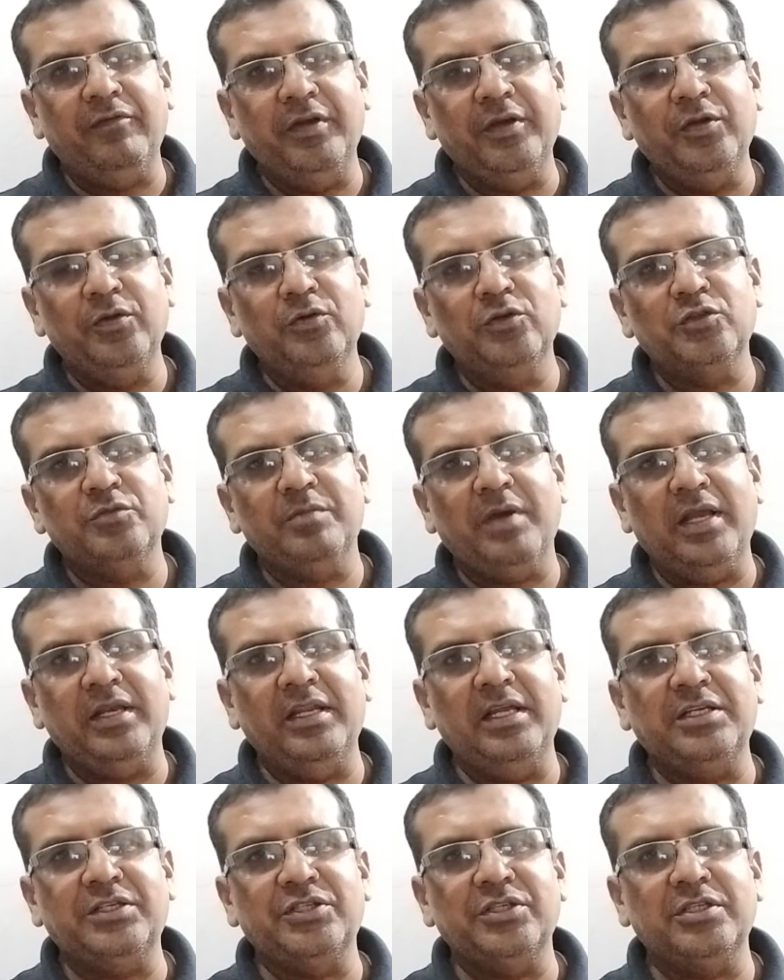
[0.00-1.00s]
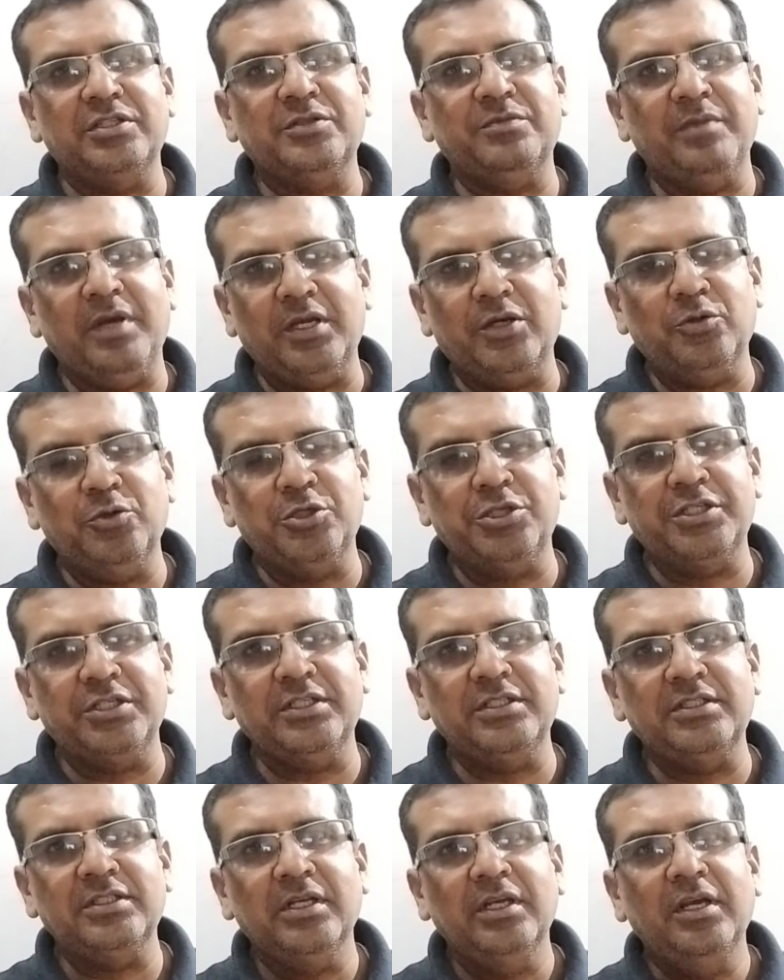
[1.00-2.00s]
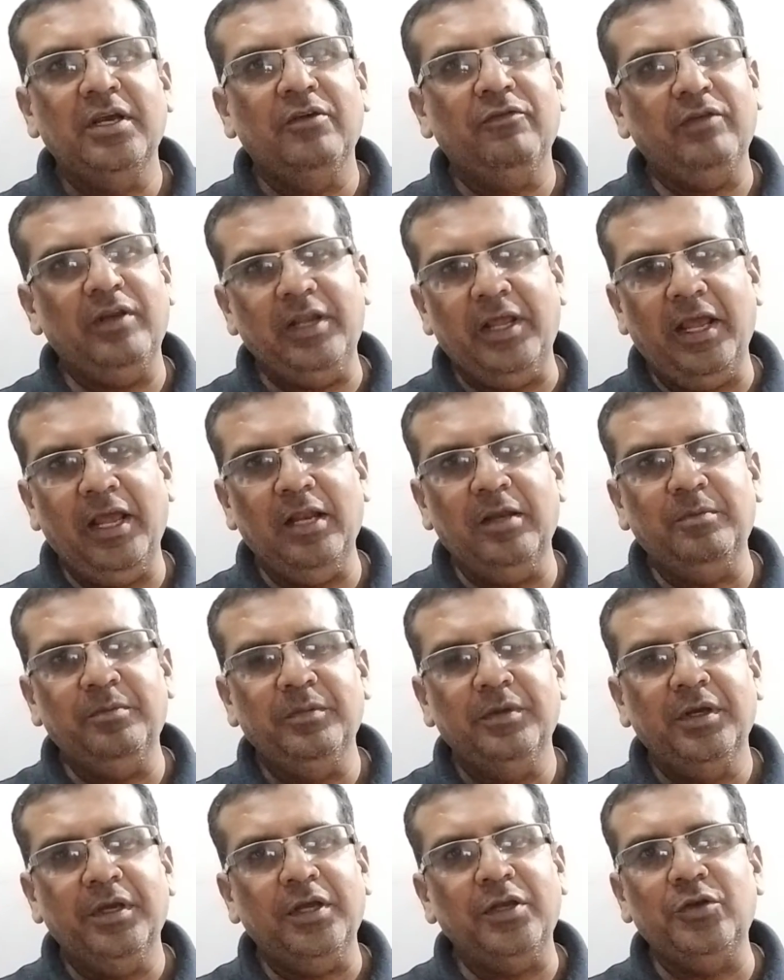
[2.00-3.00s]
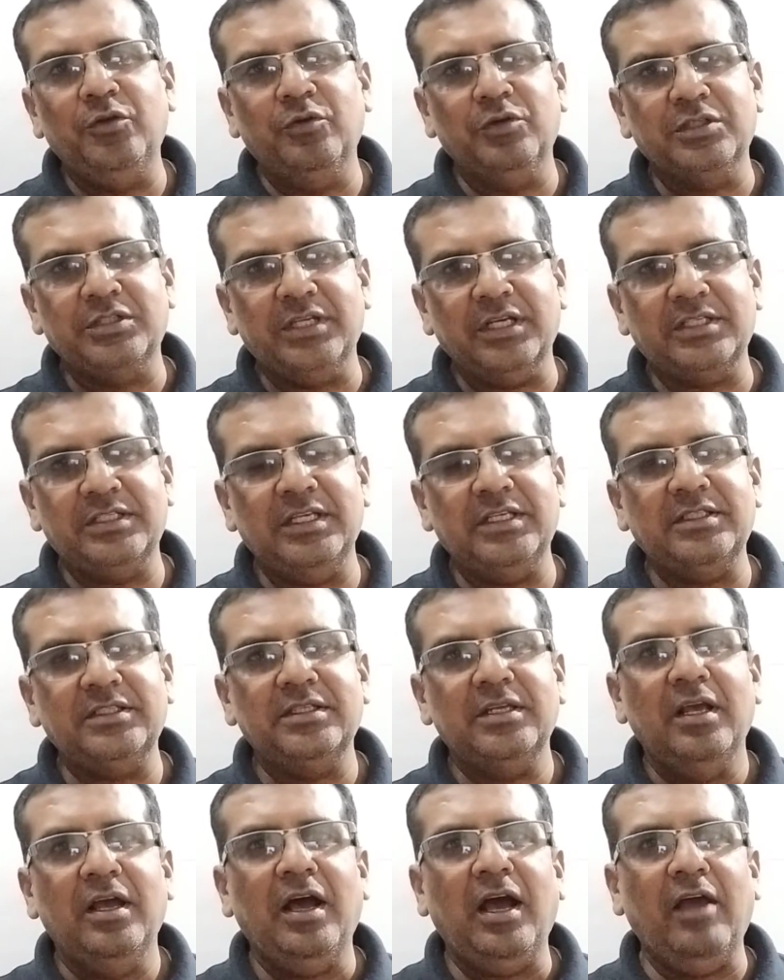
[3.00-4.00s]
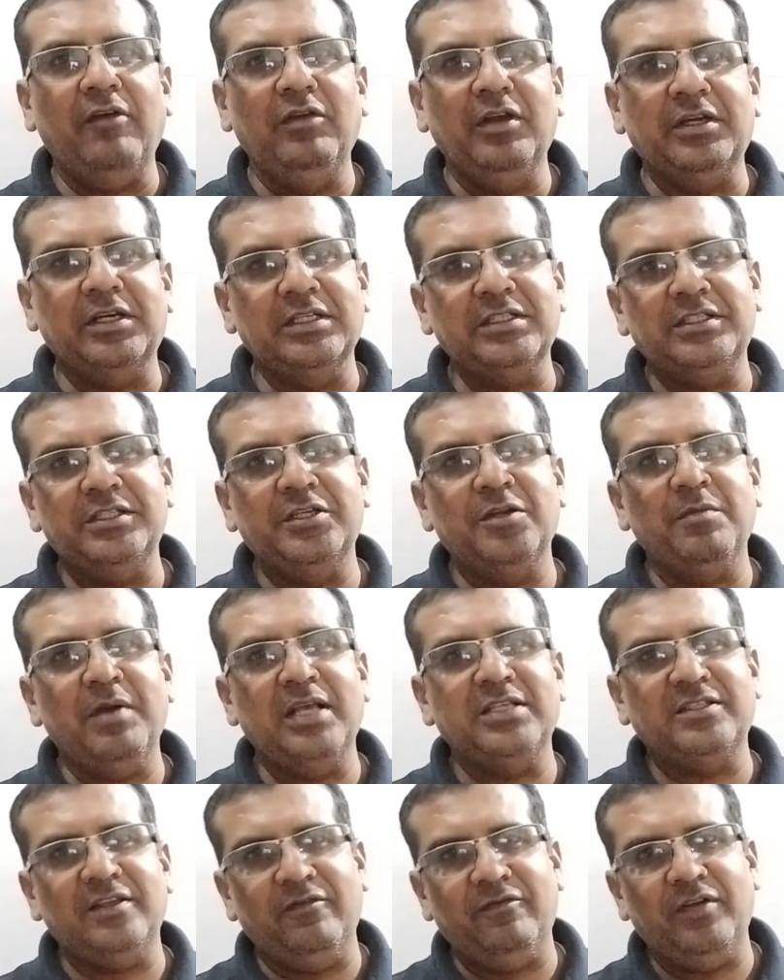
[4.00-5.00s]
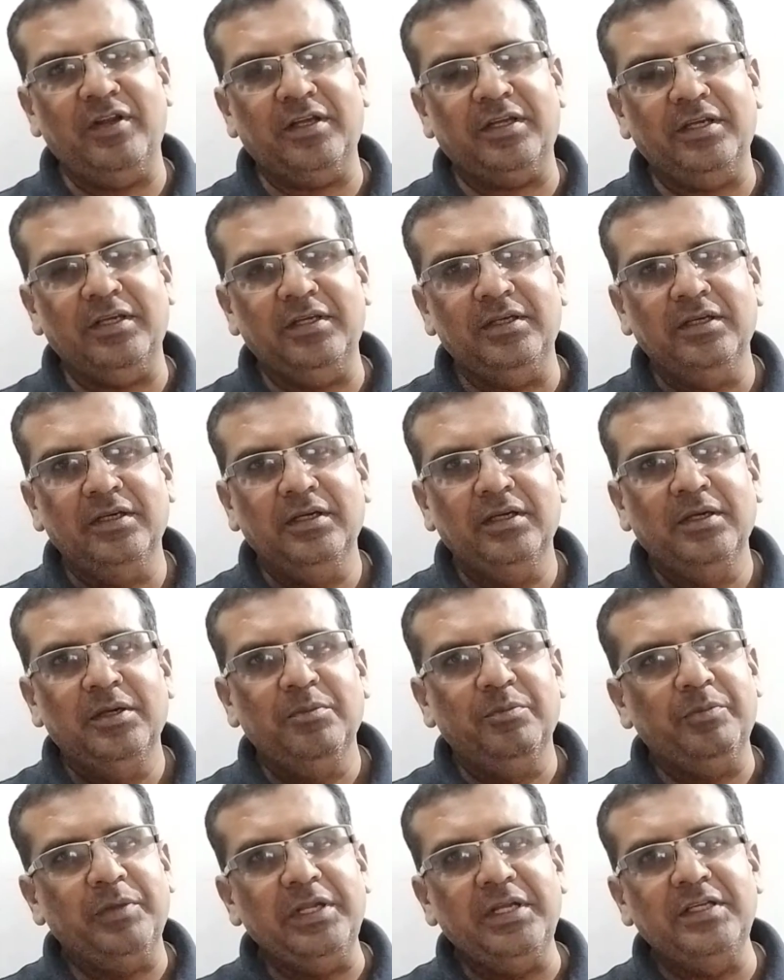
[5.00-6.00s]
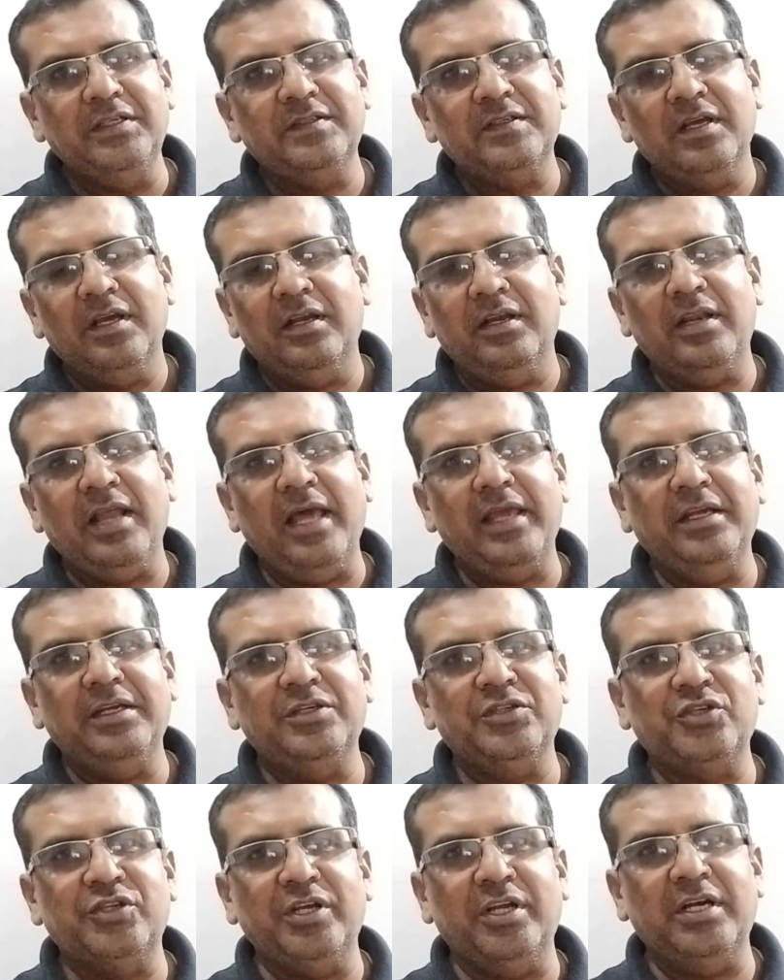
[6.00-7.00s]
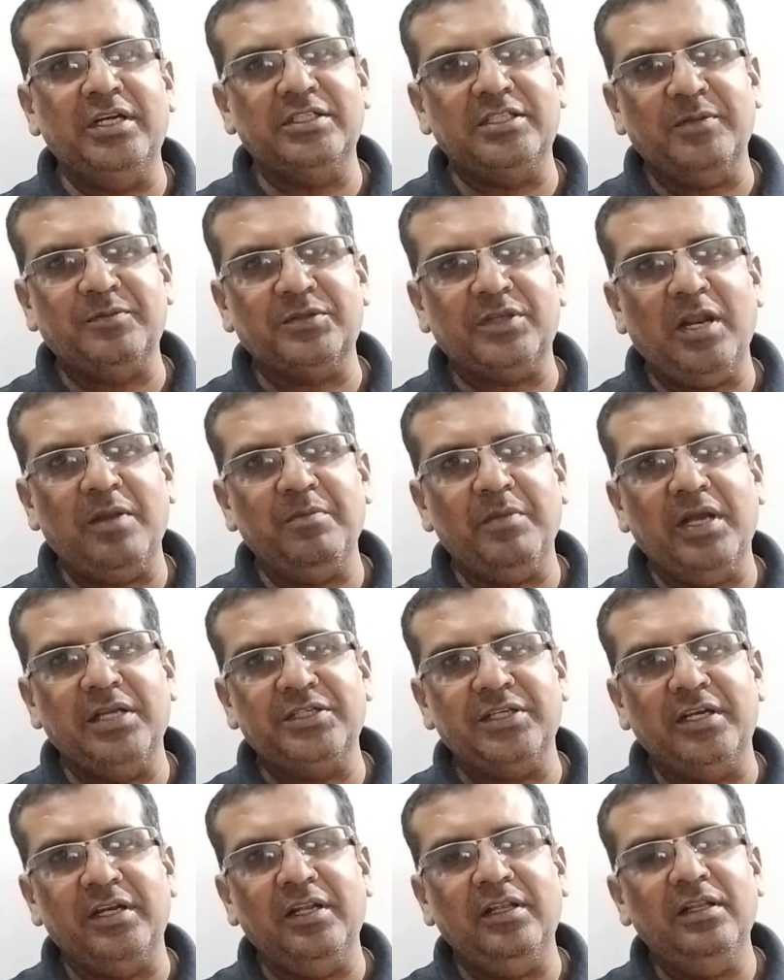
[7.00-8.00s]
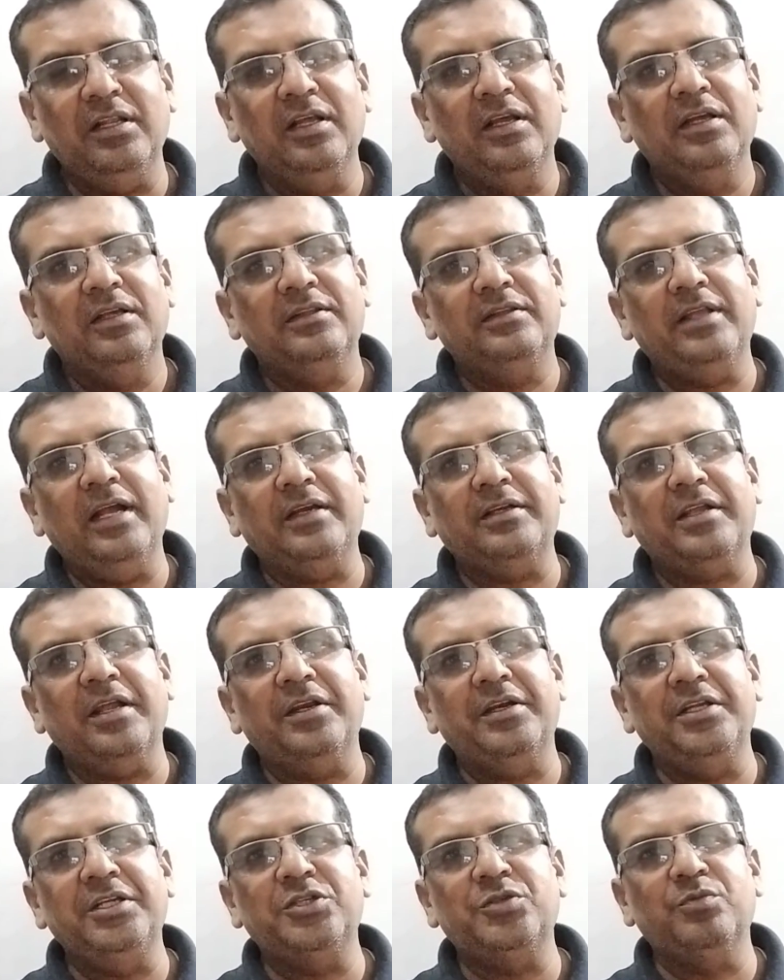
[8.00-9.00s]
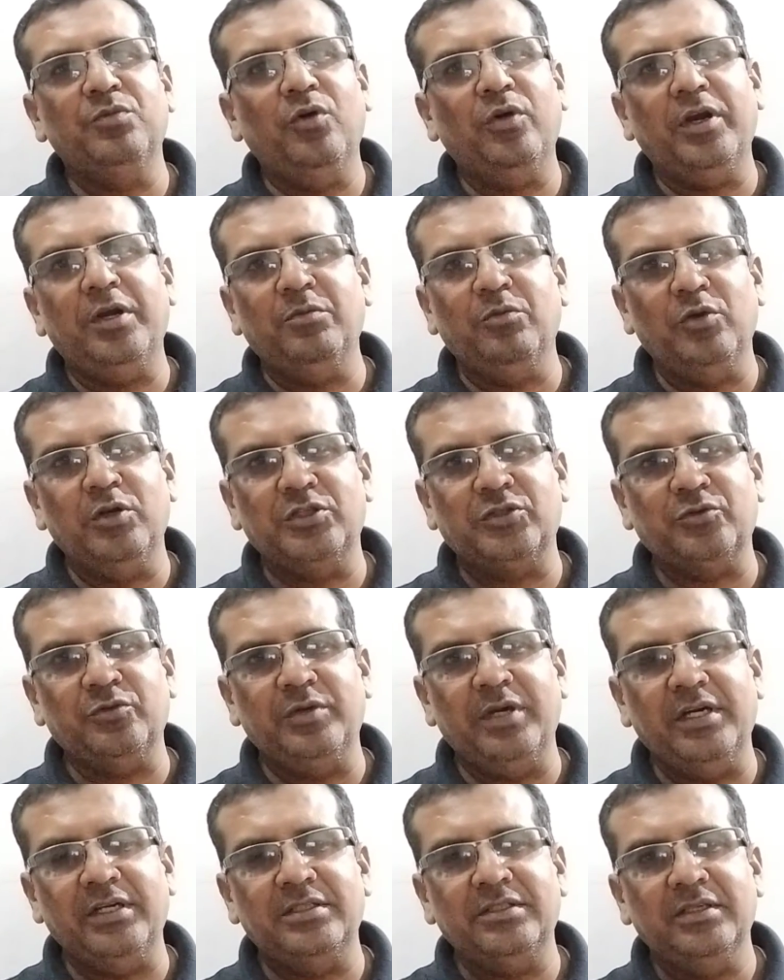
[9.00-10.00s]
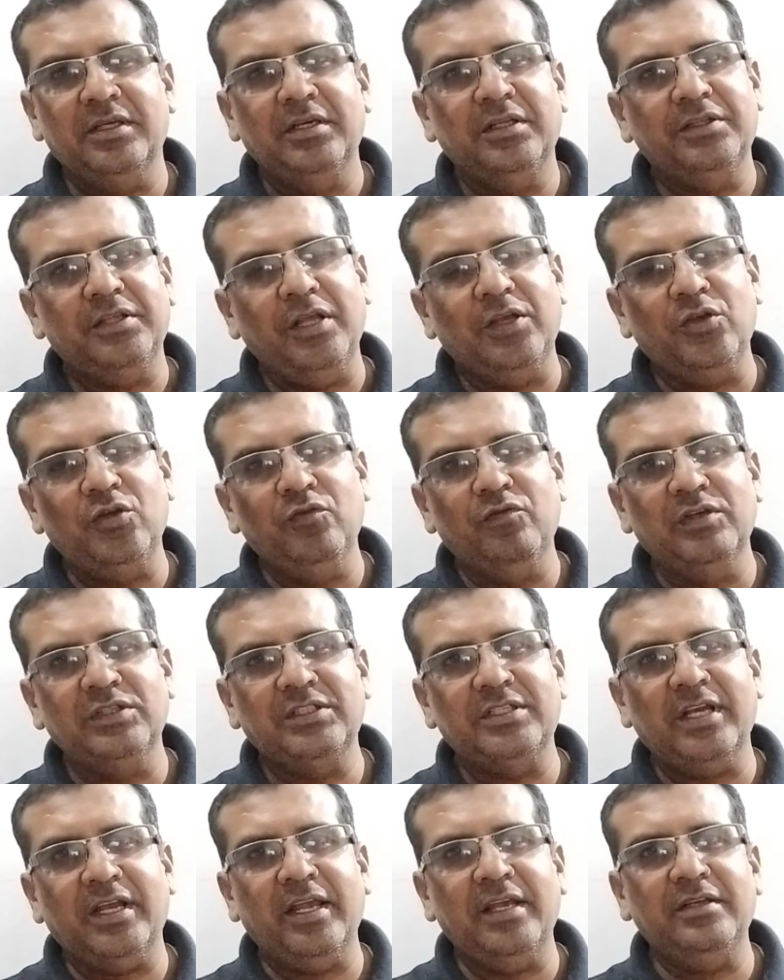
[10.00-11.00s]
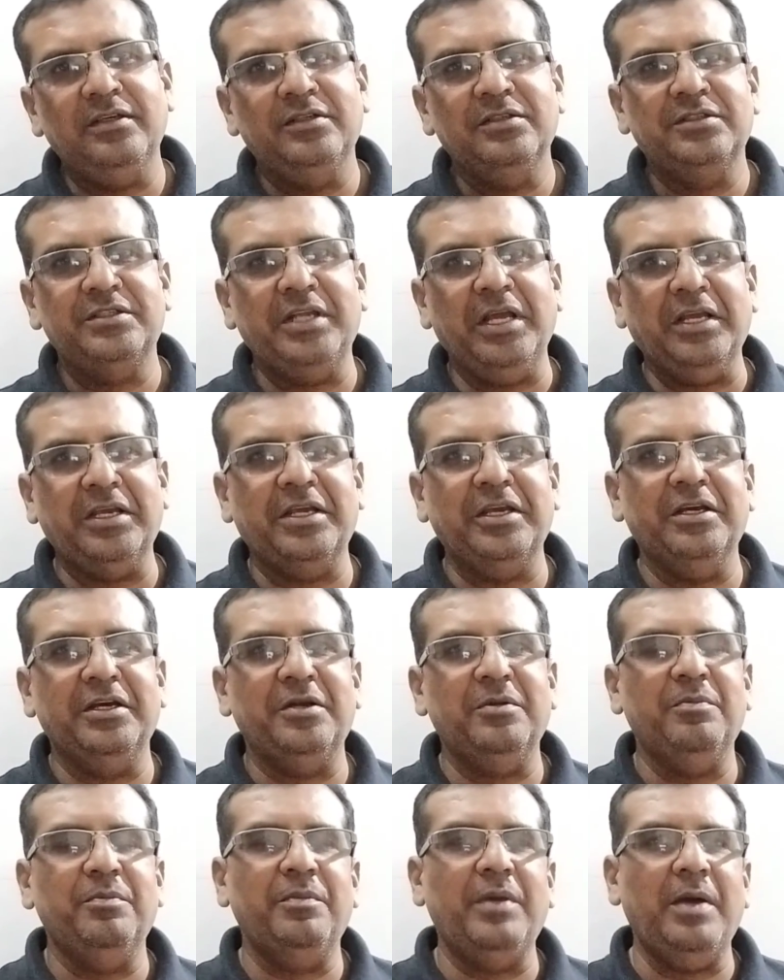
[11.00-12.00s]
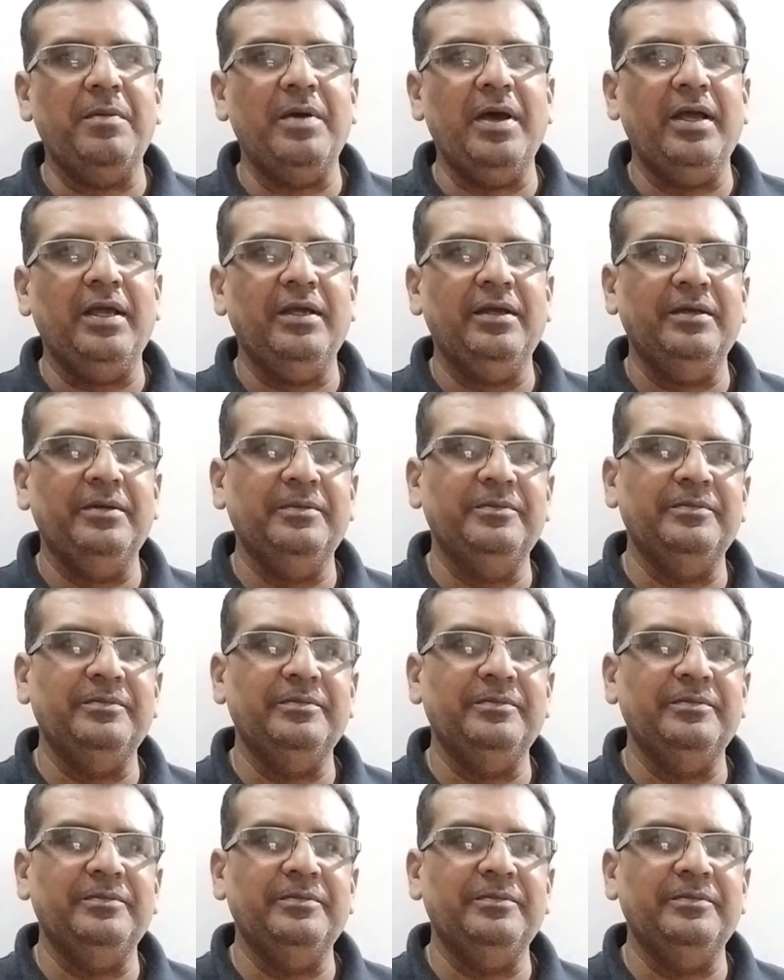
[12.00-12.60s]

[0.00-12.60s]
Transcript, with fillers: videos, my lectures, my questions will help in your success, I will consider myself lucky. Please like, share and subscribe my channel that can reach more and more students. Thank you once again. Take care. Bye bye.